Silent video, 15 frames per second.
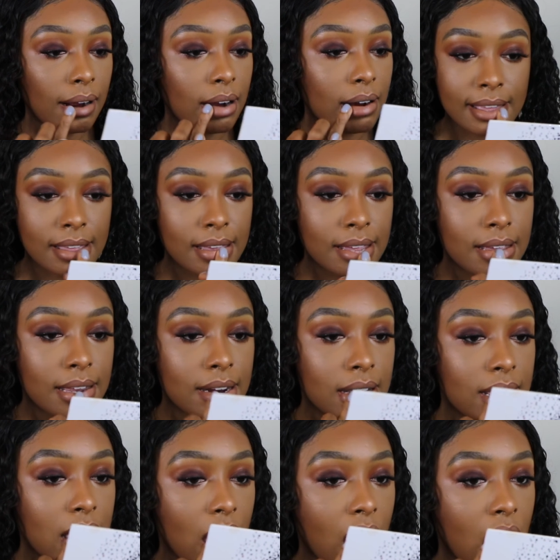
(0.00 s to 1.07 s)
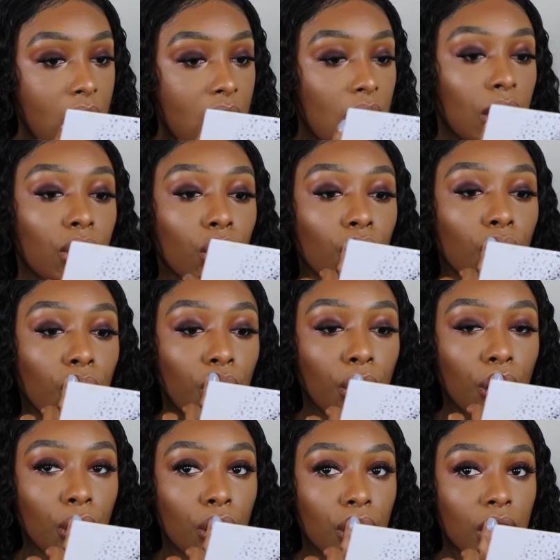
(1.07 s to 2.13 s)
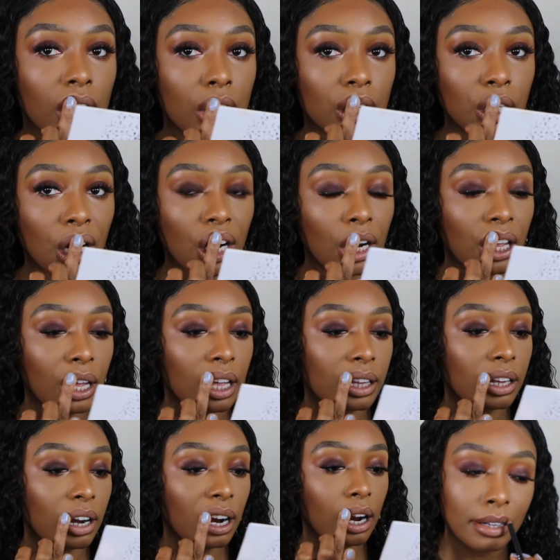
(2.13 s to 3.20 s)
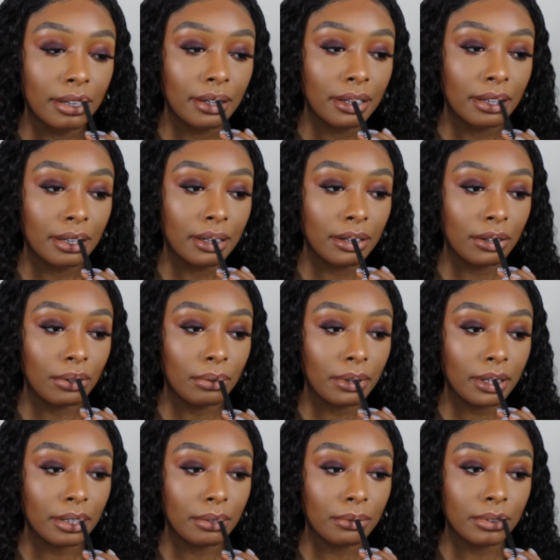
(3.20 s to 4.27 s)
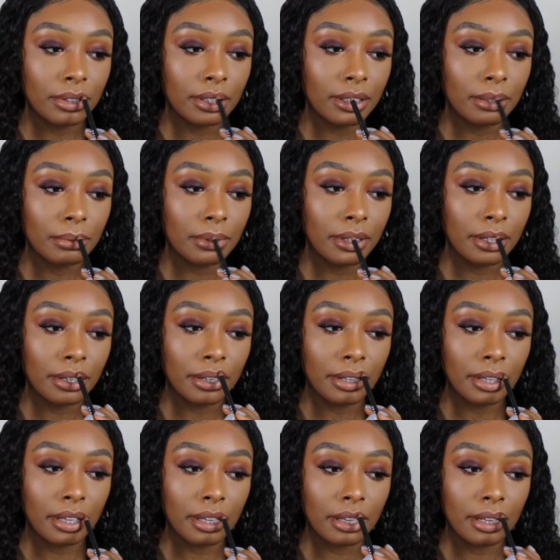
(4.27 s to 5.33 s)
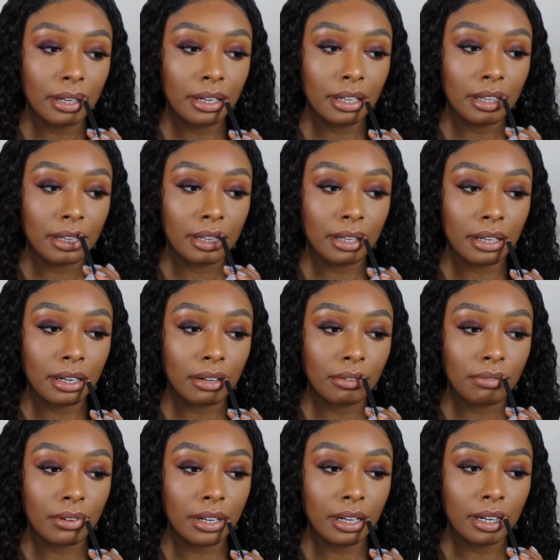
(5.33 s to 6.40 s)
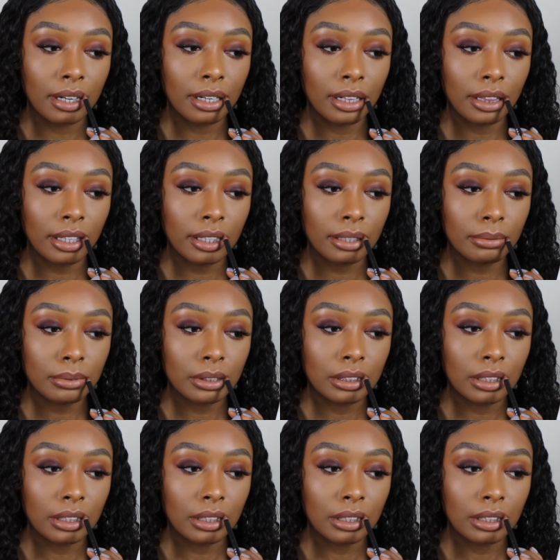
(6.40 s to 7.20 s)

and match it together. So we're going with the lip liner again and define the lips.